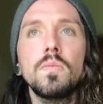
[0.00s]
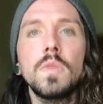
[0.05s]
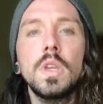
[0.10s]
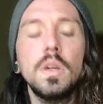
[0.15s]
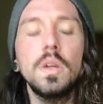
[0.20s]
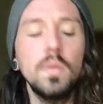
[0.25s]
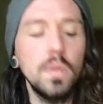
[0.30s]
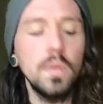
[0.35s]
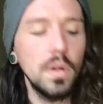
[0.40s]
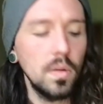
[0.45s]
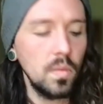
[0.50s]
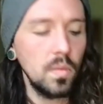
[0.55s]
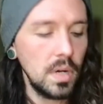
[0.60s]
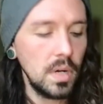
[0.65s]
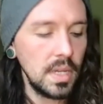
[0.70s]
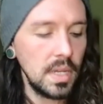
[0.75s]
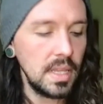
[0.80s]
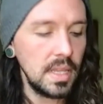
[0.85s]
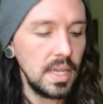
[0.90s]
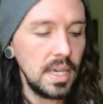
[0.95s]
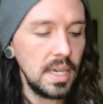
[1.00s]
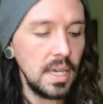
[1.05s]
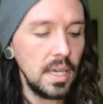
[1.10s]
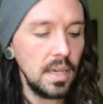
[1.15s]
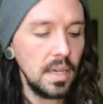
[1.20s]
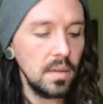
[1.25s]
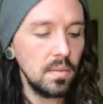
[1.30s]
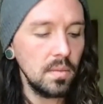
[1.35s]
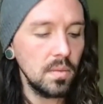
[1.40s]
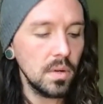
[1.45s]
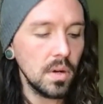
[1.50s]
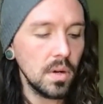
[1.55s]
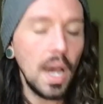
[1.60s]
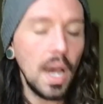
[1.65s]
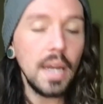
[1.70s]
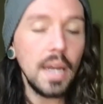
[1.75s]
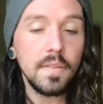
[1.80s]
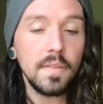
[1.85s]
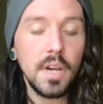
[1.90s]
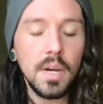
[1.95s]
We're
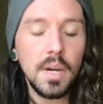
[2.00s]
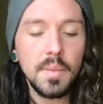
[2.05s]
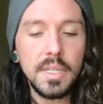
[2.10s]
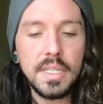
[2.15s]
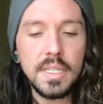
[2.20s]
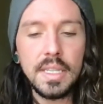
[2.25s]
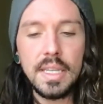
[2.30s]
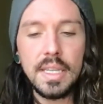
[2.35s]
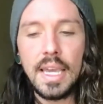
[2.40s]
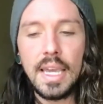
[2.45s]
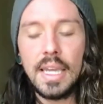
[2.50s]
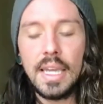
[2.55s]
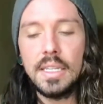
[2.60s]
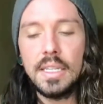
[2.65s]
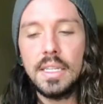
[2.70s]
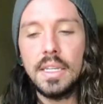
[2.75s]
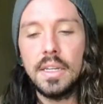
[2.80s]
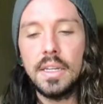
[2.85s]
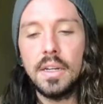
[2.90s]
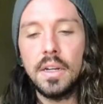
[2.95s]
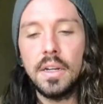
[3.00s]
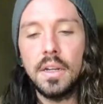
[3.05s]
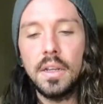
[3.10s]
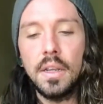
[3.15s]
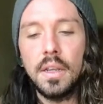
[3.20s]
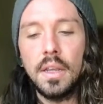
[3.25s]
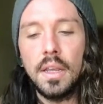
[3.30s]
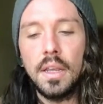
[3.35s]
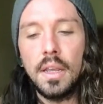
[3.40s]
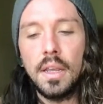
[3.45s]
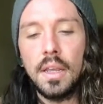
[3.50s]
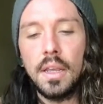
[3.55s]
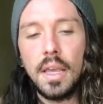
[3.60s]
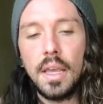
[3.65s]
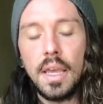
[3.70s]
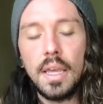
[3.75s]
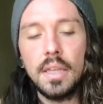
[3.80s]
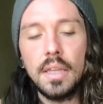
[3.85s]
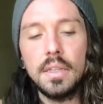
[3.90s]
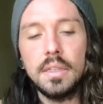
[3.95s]
kind of coming to the end here,
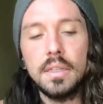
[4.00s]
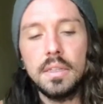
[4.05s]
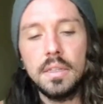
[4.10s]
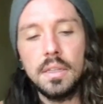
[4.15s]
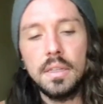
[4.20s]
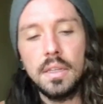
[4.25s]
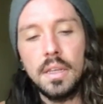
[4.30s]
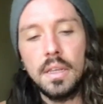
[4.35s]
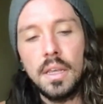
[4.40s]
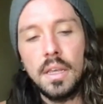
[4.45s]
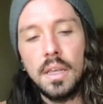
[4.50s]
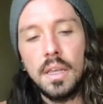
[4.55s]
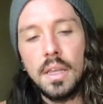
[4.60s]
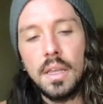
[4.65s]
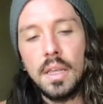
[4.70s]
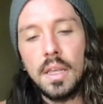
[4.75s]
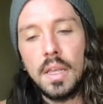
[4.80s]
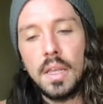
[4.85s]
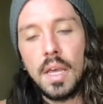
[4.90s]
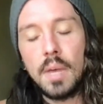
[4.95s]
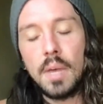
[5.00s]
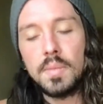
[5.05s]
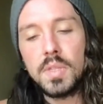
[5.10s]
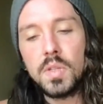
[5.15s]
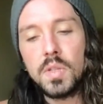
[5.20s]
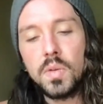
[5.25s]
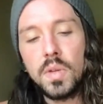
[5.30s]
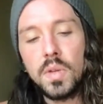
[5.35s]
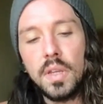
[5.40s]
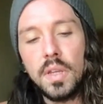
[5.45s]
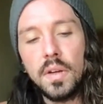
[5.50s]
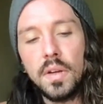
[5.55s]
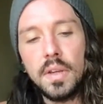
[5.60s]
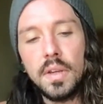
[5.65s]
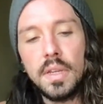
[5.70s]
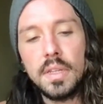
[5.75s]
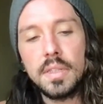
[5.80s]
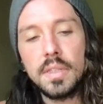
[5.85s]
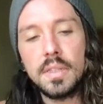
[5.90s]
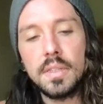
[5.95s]
and I'm so
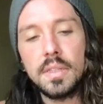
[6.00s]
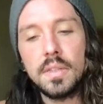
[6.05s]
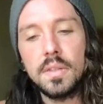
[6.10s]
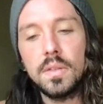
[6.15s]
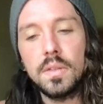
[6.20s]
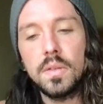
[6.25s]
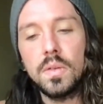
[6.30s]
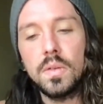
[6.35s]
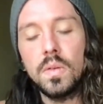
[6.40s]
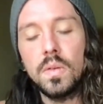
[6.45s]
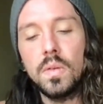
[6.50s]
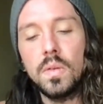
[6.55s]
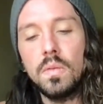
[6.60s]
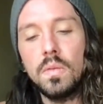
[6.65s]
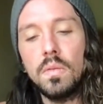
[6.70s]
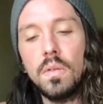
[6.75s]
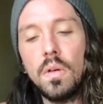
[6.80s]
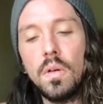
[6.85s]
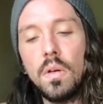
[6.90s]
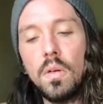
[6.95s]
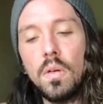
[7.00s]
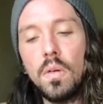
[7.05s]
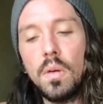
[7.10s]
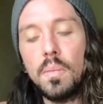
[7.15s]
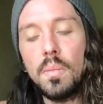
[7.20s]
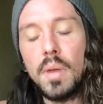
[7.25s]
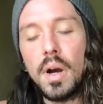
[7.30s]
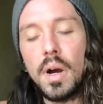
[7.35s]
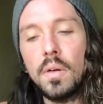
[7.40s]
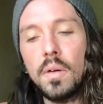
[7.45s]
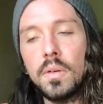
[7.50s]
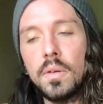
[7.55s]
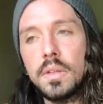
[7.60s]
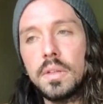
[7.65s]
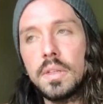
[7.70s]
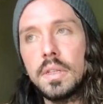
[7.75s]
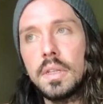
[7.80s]
curious to know about,